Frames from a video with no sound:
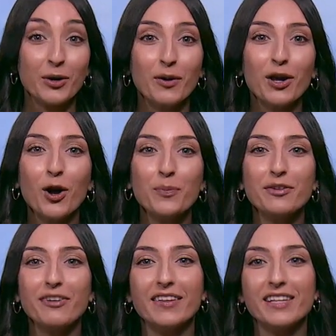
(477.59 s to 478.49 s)
We hope
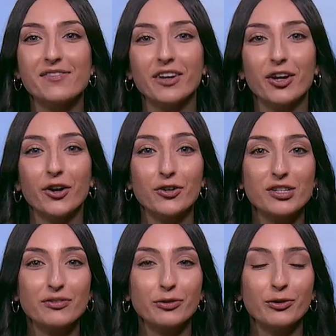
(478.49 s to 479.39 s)
you found this video
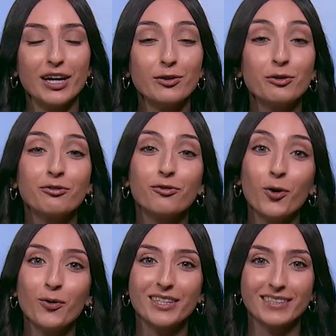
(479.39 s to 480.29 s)
useful and look
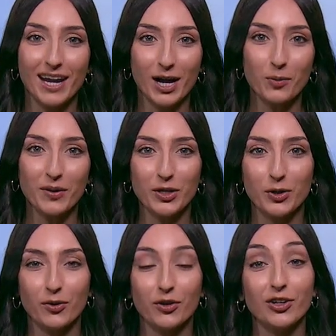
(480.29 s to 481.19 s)
forward to helping
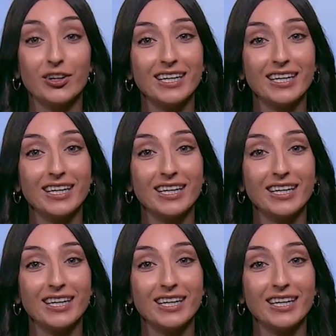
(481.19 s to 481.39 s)
you on your